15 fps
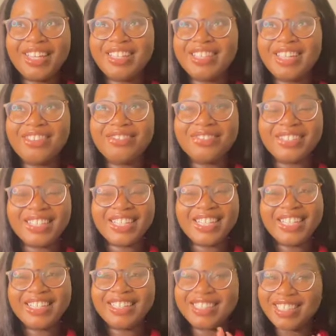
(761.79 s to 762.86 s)

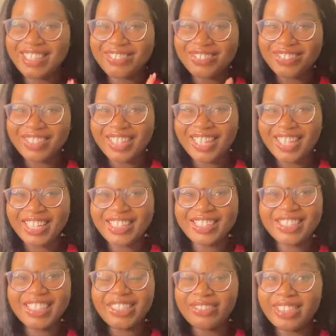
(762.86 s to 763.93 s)
definitely
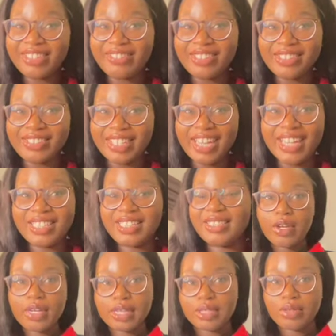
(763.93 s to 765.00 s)
enjoy it while it lasts.
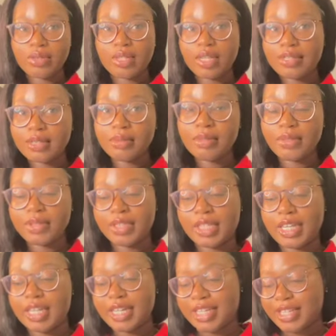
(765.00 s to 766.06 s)
Okay, so next I'm going to
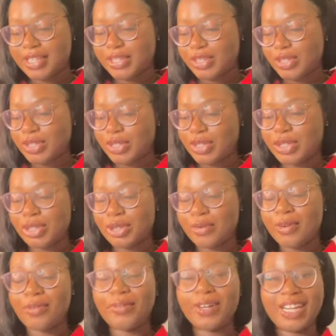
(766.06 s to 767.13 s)
get into
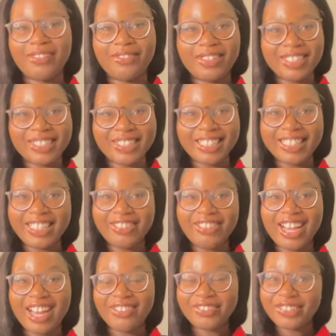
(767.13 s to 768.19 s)
what I wish I knew
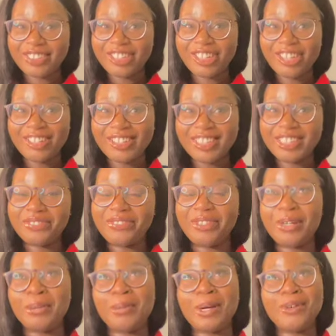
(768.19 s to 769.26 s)
after college
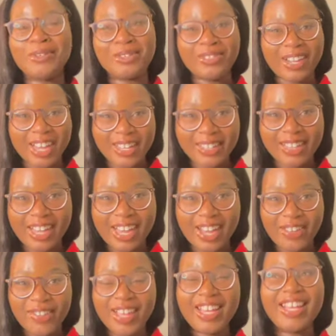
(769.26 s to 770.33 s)
for post-grad life.
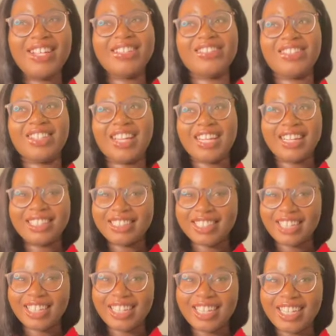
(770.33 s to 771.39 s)
So like I
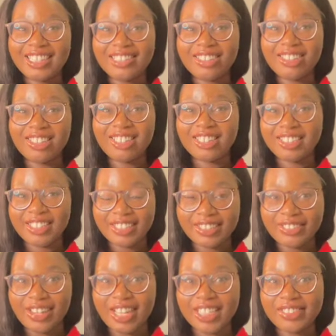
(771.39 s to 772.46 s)
said, I literally just
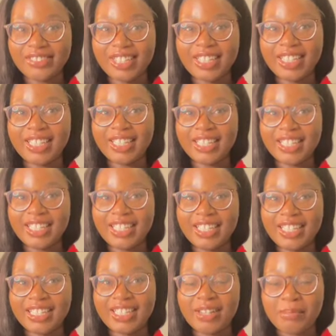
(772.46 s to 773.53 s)
graduated
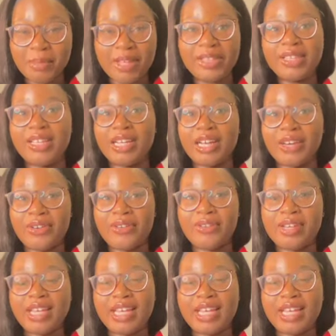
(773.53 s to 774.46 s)
a month ago,